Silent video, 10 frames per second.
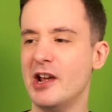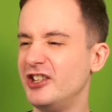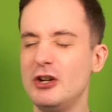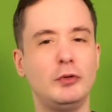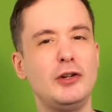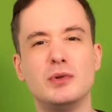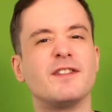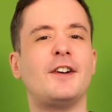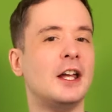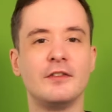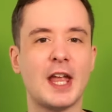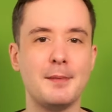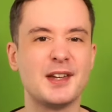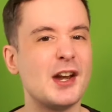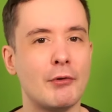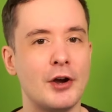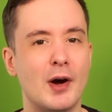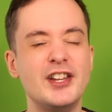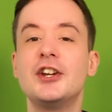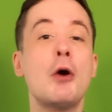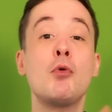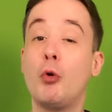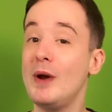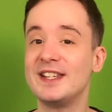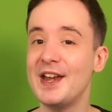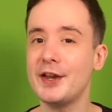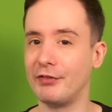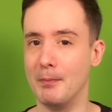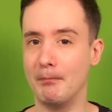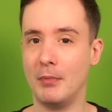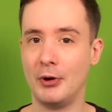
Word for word: and you lose five games in a row and you don't quit any of them?